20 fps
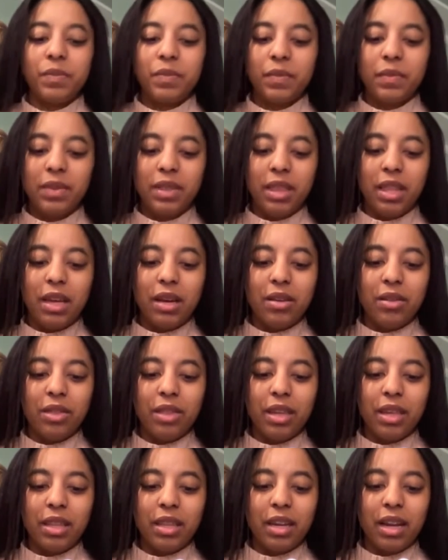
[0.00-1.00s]
nail
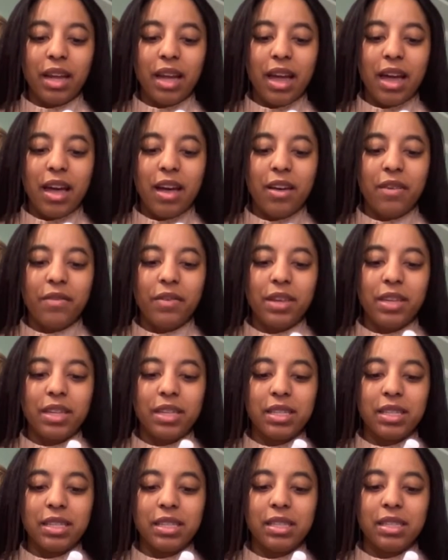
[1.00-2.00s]
thing that I have
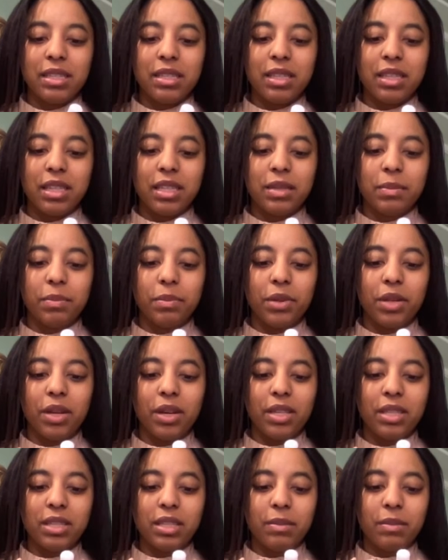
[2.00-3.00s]
is this
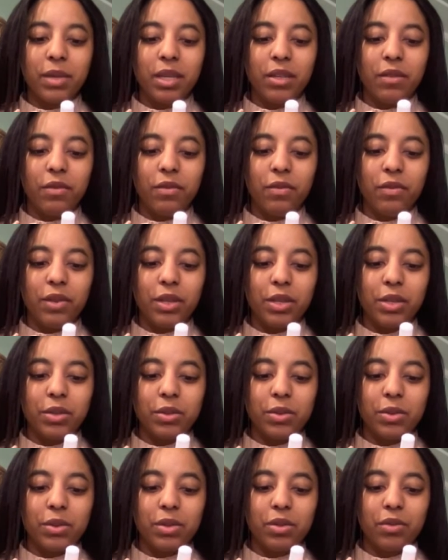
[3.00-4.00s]
blossom
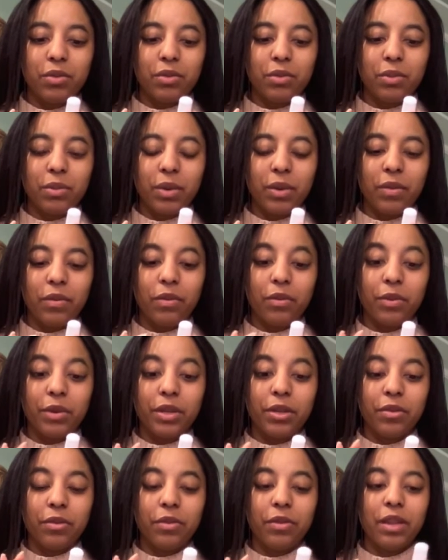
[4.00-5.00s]
infused with
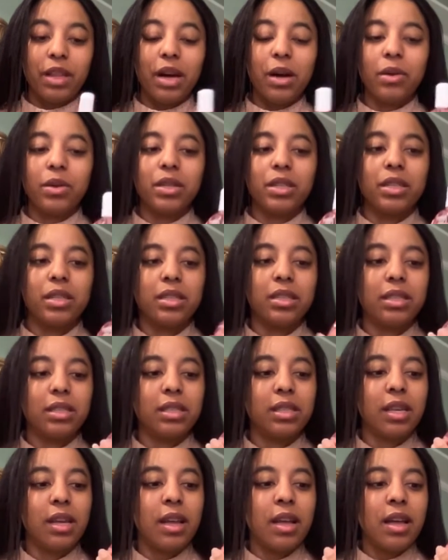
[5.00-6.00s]
real flowers
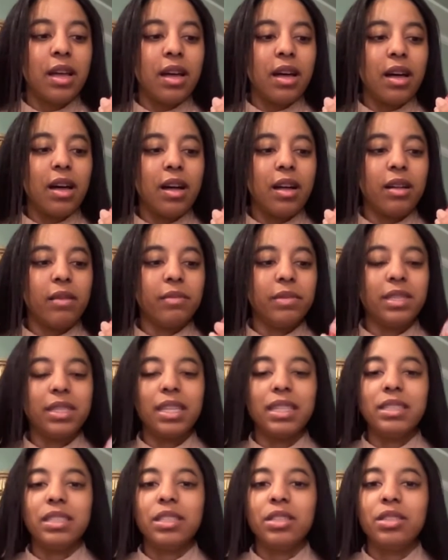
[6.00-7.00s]

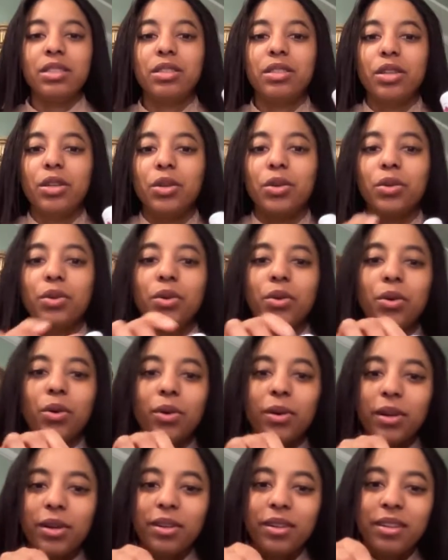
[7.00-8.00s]
scented cuticle
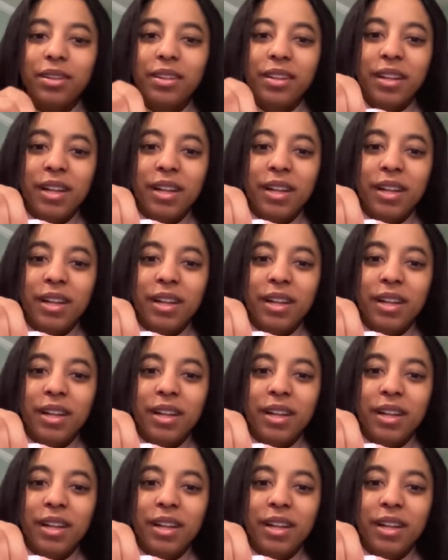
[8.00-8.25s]
oil.